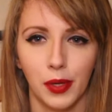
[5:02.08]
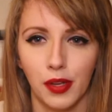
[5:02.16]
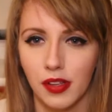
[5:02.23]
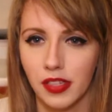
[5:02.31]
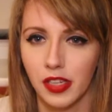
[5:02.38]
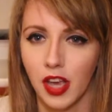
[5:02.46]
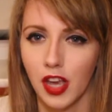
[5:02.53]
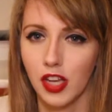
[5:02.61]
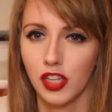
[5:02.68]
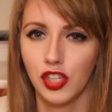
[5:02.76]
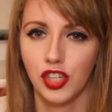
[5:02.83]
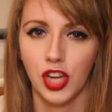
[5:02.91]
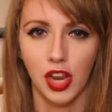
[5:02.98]
because
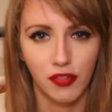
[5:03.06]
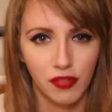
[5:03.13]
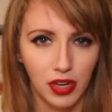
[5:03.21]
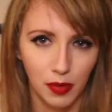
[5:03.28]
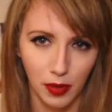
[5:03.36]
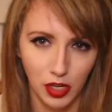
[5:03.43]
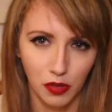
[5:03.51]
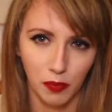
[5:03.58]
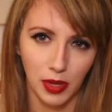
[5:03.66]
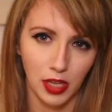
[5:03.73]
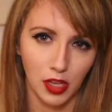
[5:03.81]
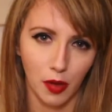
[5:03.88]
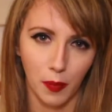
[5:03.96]
generally when you
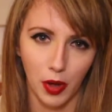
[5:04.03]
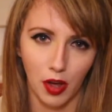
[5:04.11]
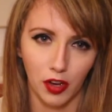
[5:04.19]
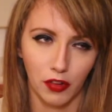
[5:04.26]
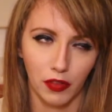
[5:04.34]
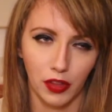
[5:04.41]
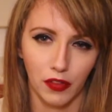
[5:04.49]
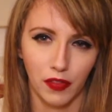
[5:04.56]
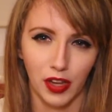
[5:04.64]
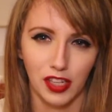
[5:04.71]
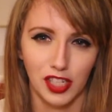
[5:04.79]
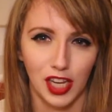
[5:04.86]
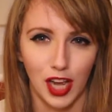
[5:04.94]
meet a partner for the
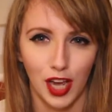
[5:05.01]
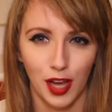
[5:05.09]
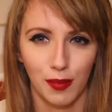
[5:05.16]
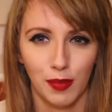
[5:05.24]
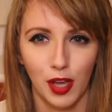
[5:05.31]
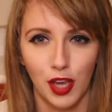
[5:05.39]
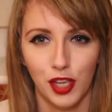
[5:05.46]
first time,